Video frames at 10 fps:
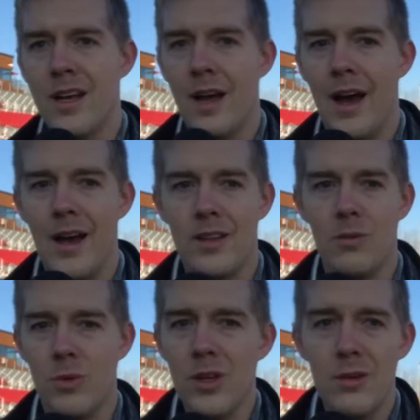
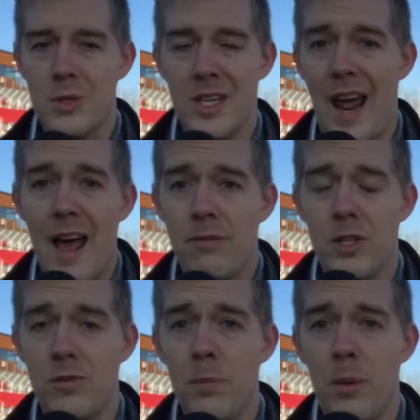that really was an
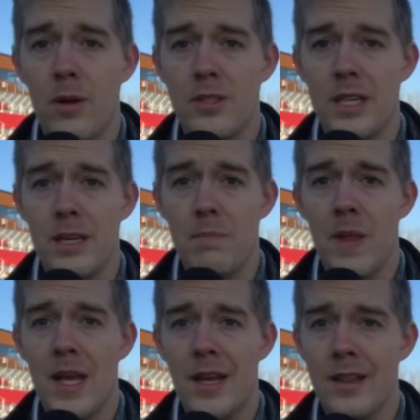average football team
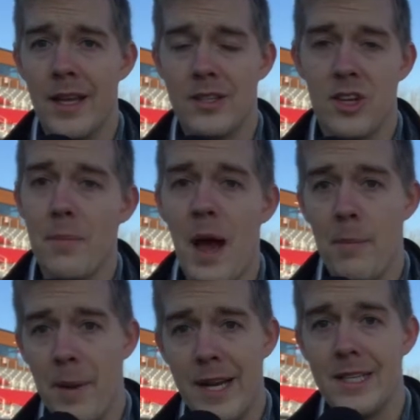that somehow
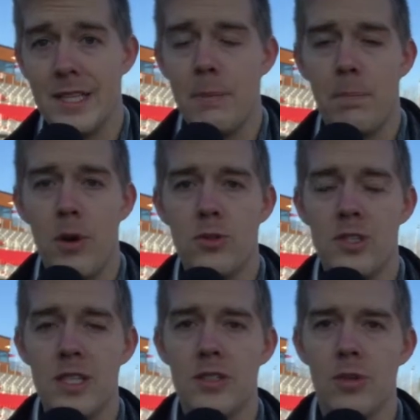made a deep
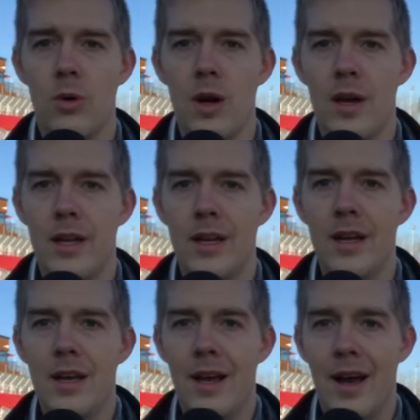postseason run,
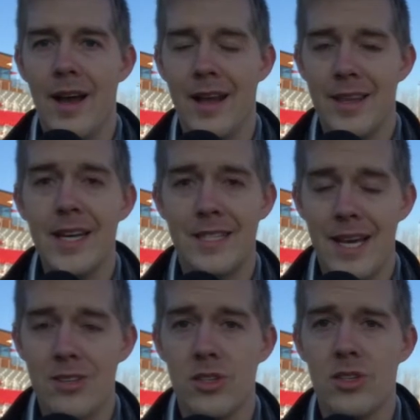and they
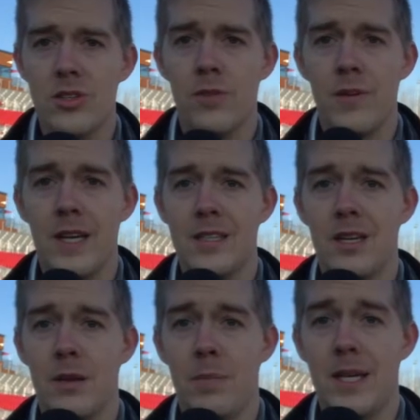tested Central Phoenix
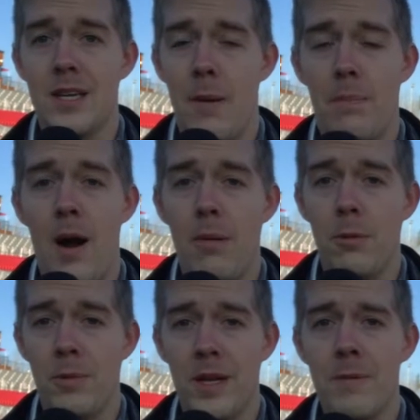City big time.
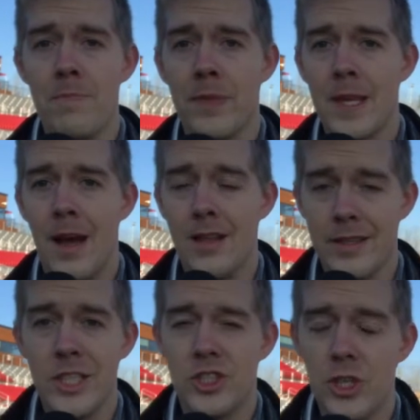Probably
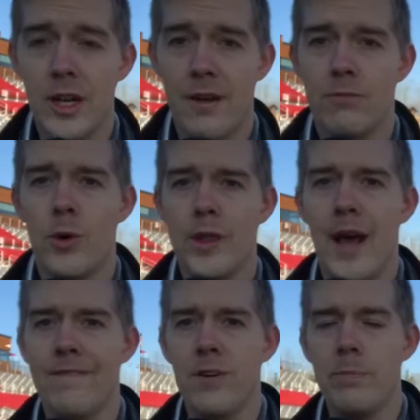Lee should have won
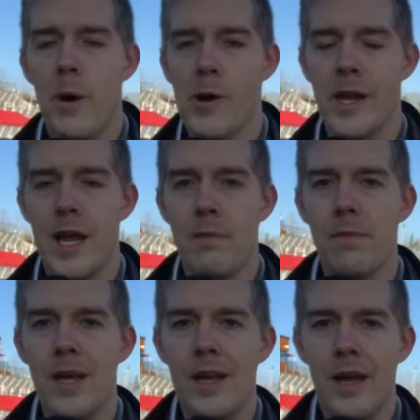that football game.
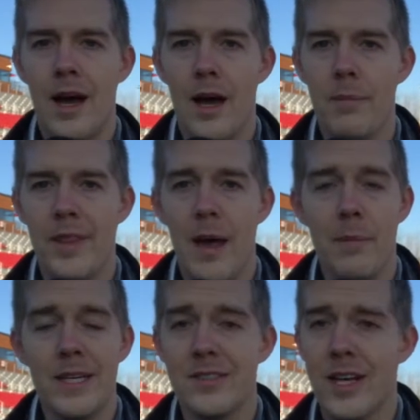But that
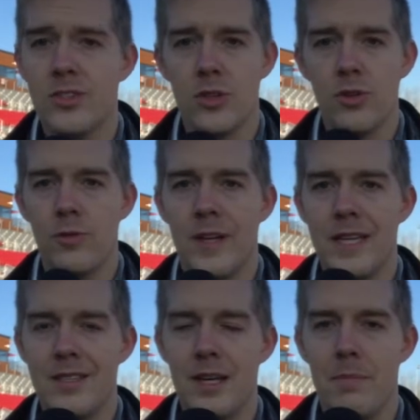being said, Central
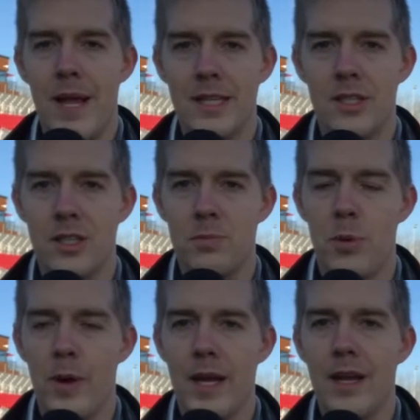Phoenix City made it to this
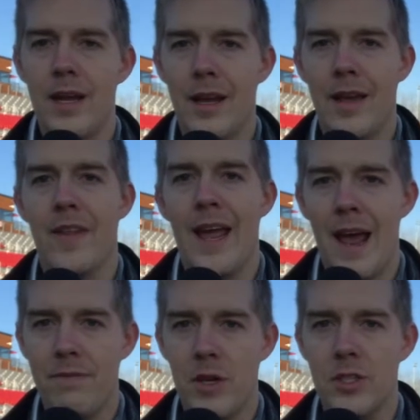point, and they
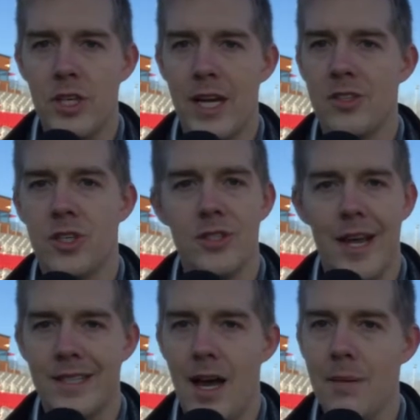have their chance just
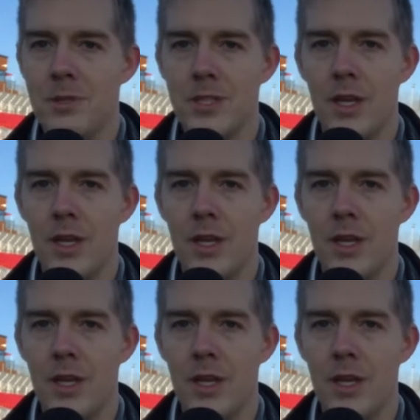like Thompson